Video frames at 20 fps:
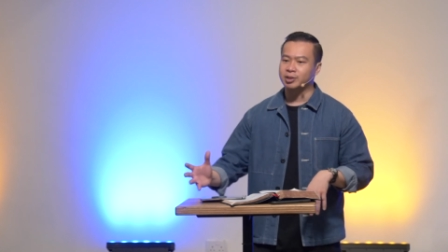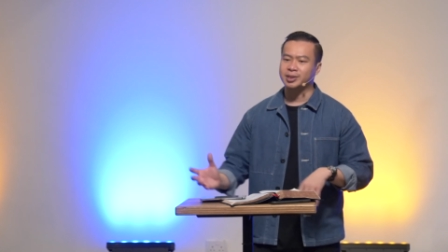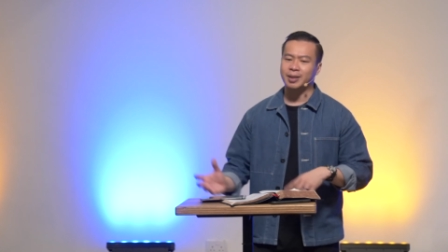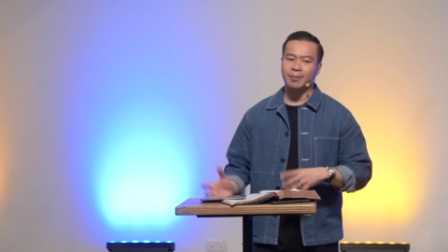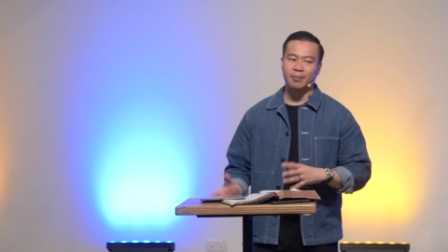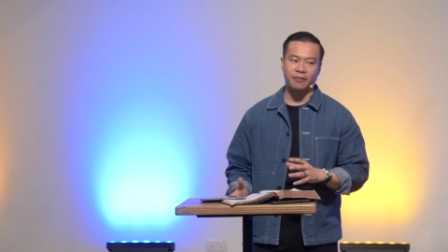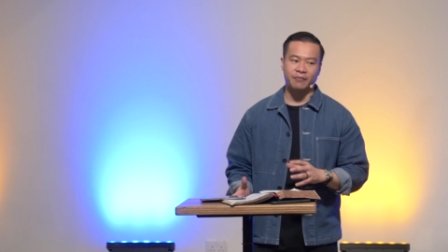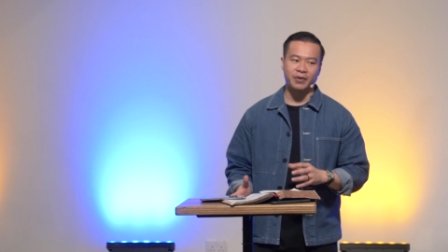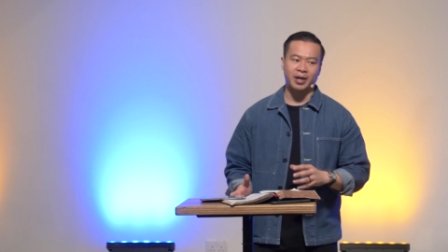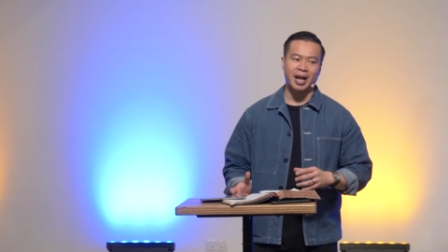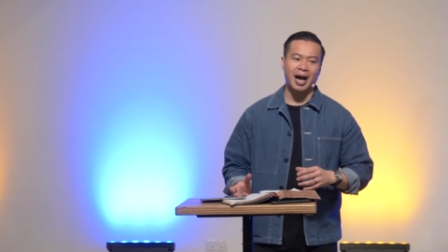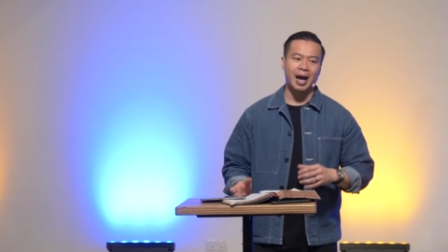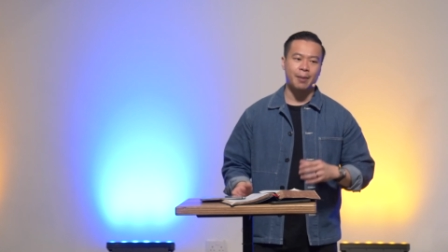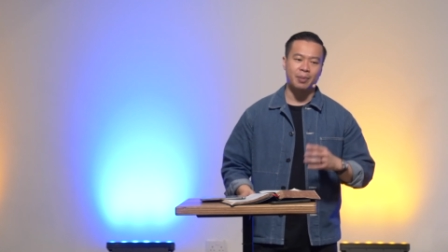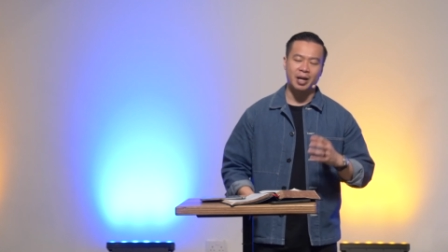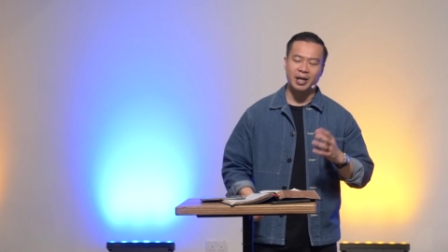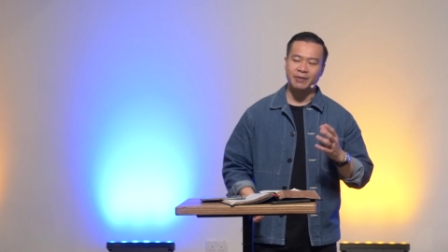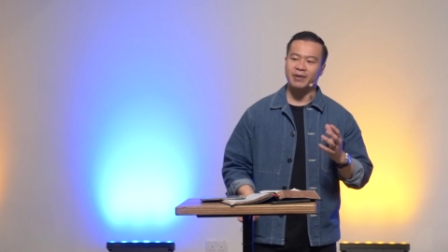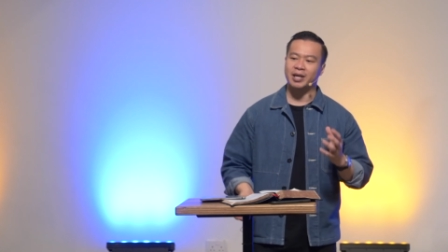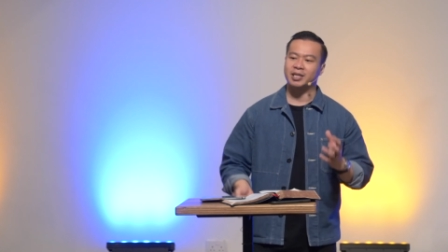Some of it, I
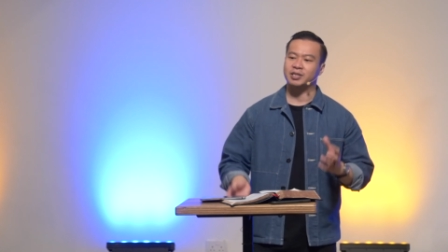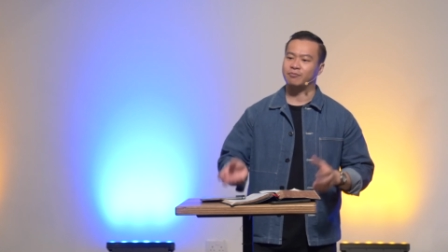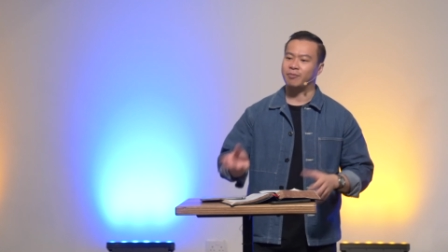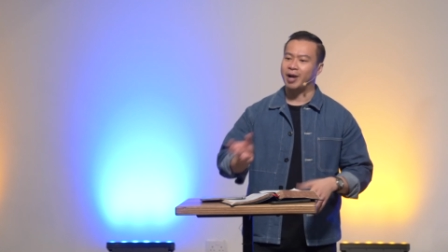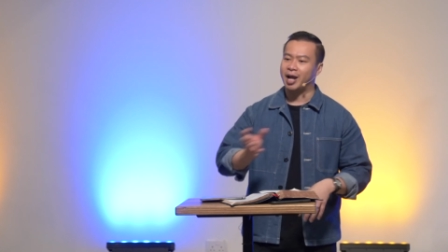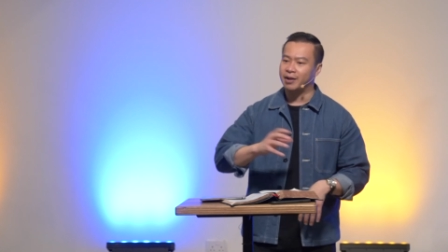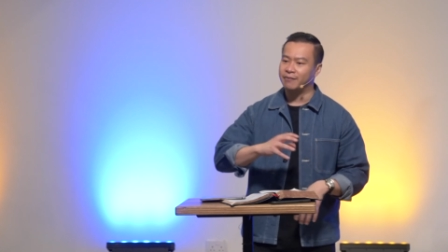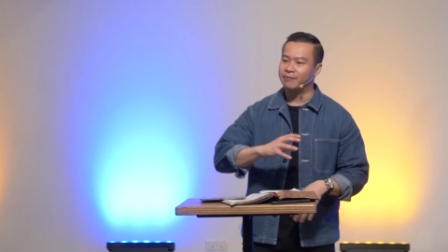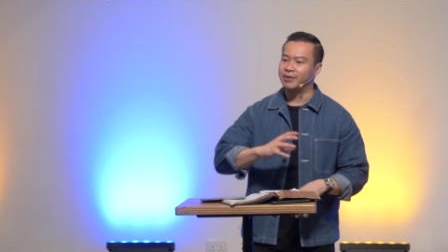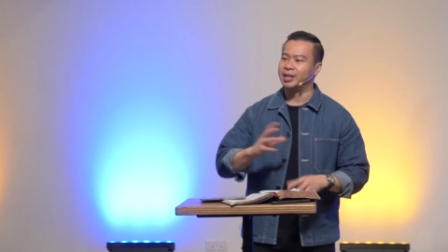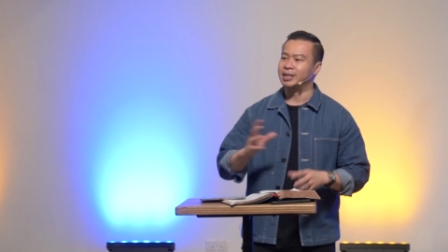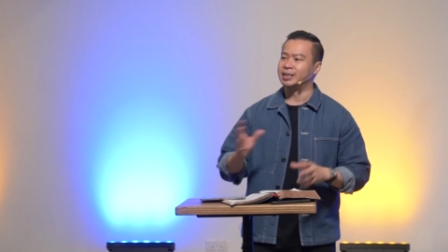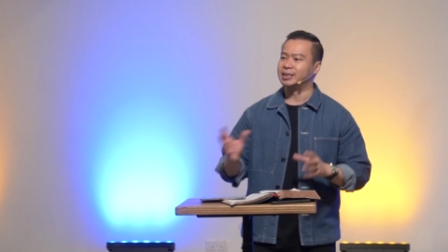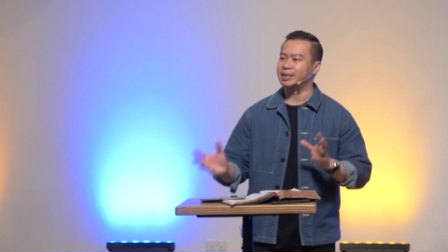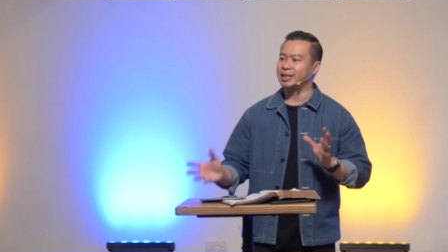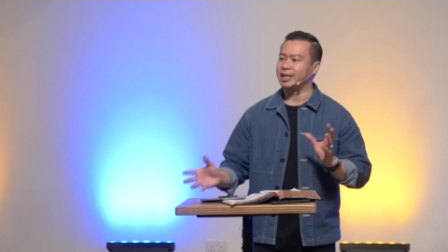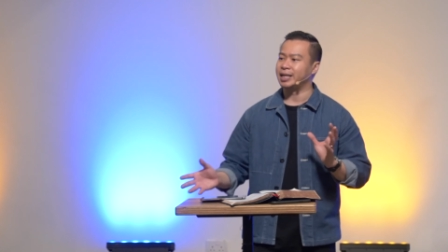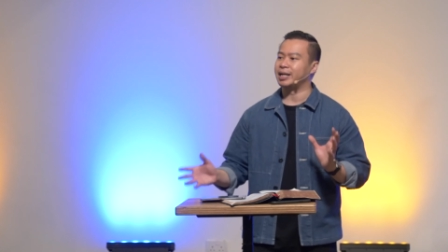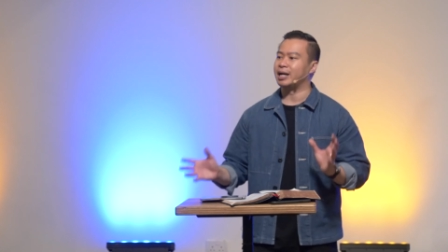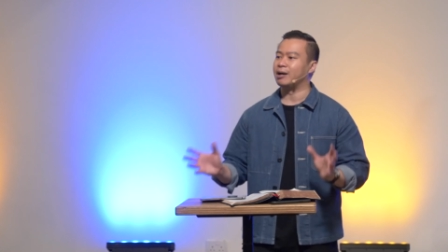believe, has relevance
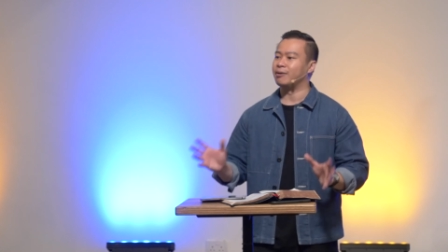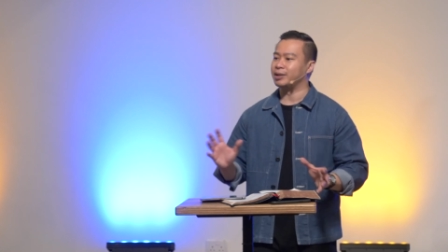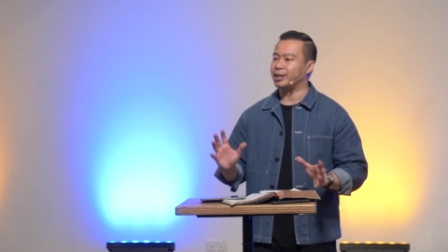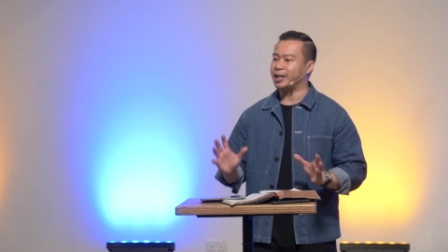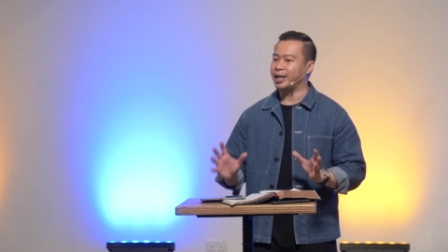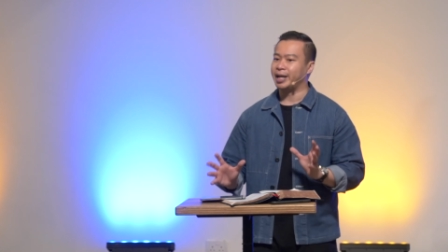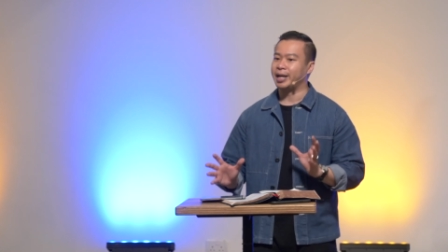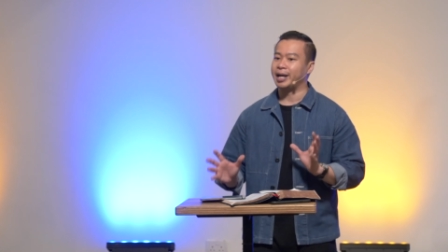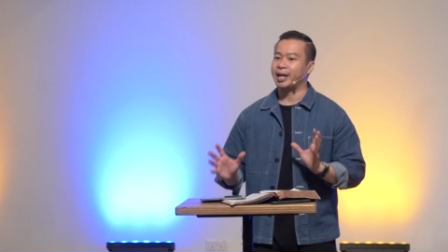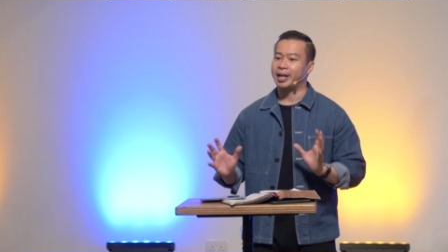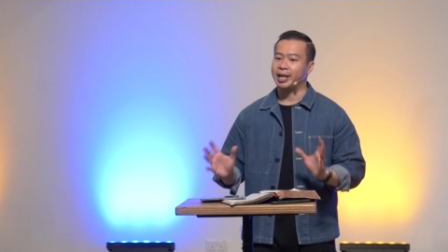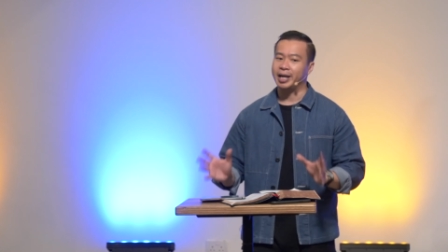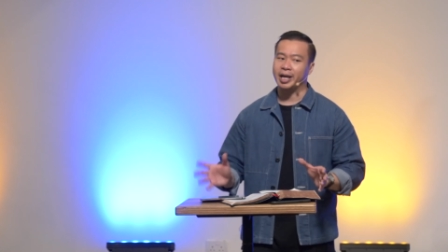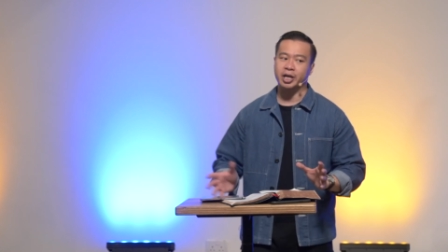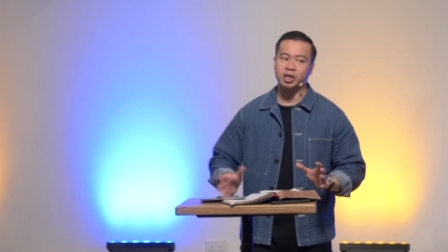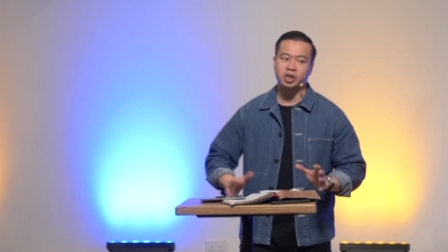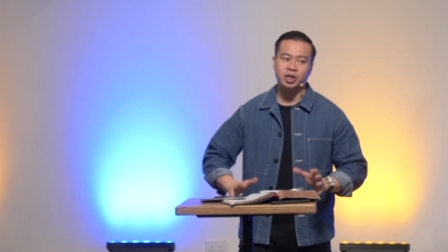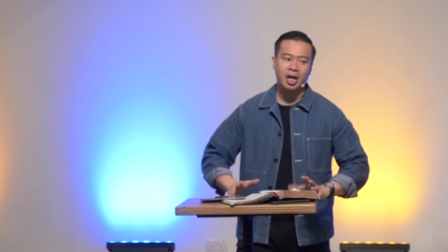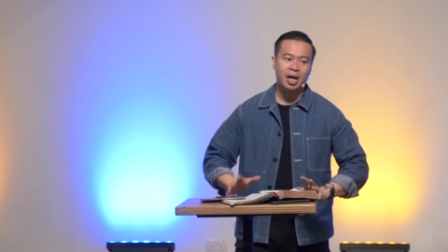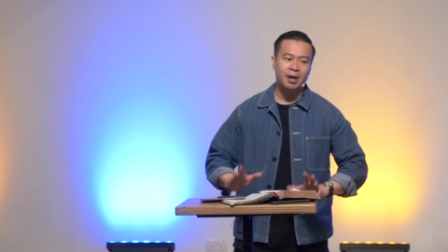relevance in our day and
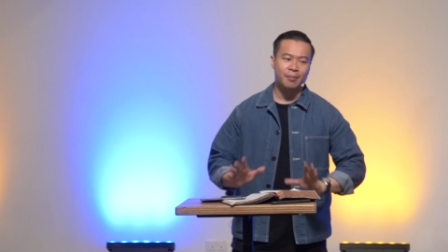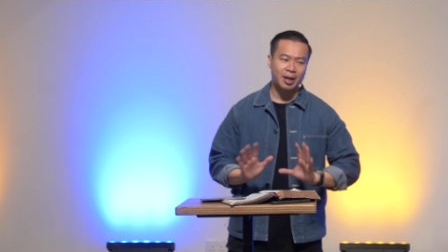age.